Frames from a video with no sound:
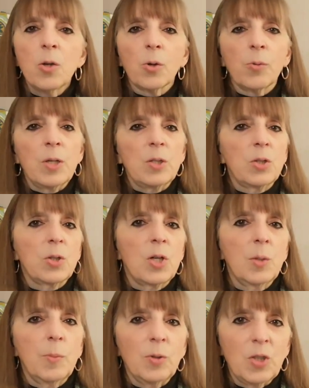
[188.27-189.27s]
you're going to
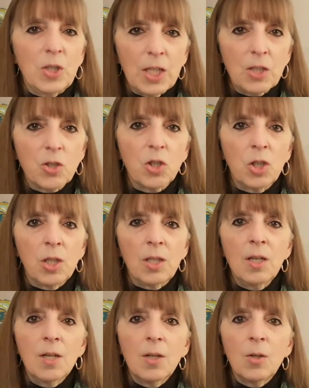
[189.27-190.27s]
talk about diction,